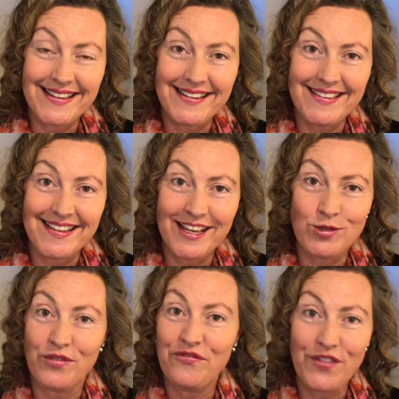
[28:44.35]
these
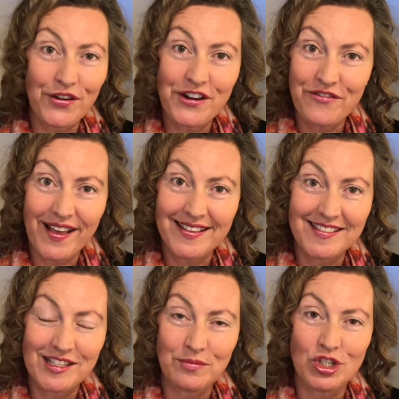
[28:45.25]
days with very
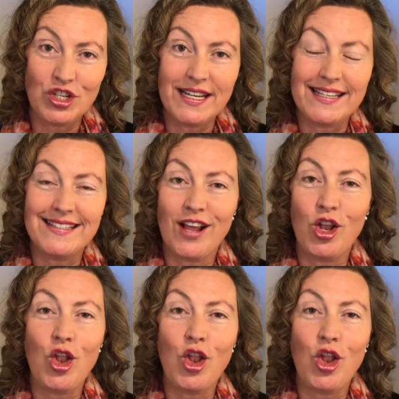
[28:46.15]
fancy machines,